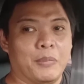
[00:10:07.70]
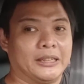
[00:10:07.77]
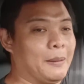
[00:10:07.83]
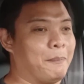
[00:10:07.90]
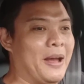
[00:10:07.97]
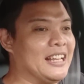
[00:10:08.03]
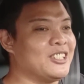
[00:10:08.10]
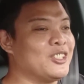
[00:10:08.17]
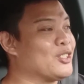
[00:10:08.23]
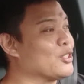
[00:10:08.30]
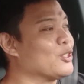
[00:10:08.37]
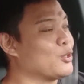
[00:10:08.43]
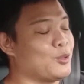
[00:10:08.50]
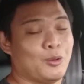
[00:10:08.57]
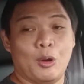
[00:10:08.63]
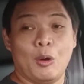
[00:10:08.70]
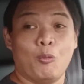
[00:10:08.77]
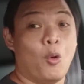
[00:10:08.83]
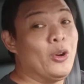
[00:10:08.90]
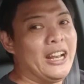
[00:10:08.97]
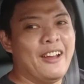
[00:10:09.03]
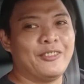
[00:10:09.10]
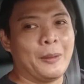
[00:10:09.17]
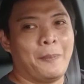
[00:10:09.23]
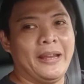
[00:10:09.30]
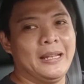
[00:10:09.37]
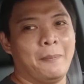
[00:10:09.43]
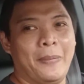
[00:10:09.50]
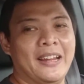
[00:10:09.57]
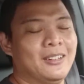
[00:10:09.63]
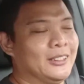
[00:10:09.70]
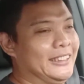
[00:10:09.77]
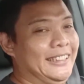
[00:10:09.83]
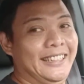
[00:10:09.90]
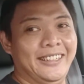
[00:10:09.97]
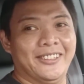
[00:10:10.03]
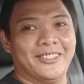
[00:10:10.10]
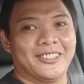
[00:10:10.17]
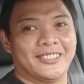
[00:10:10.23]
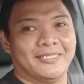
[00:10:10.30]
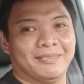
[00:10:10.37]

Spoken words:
But the passengers won't have to pay the penalty either.